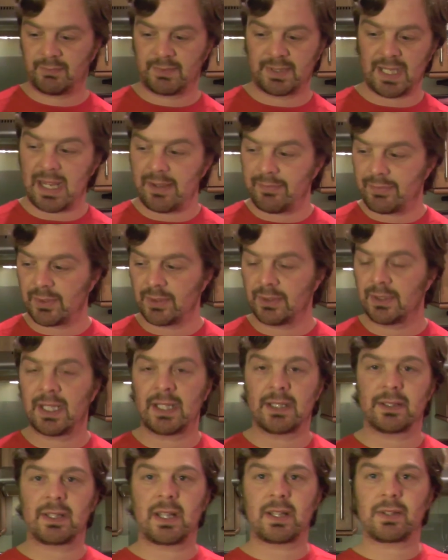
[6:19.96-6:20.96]
Devon,
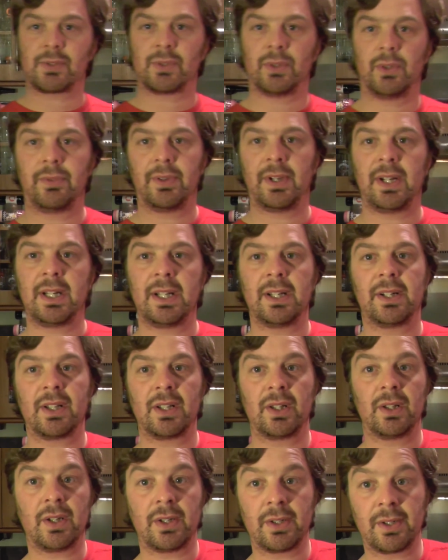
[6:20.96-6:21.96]
that, that sort of area, and I
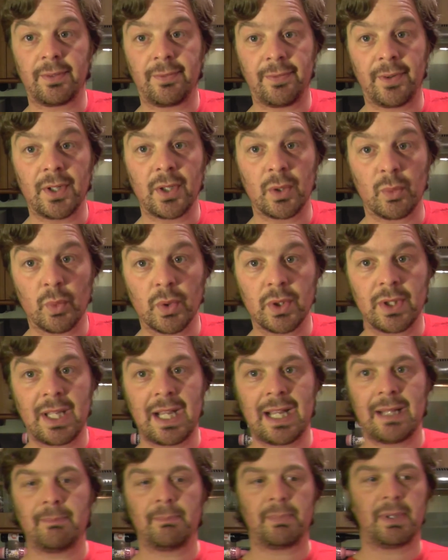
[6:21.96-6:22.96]
look and I find a wooden
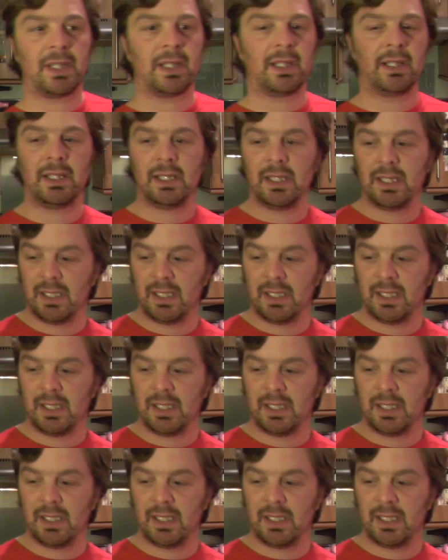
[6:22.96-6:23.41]
hand beer,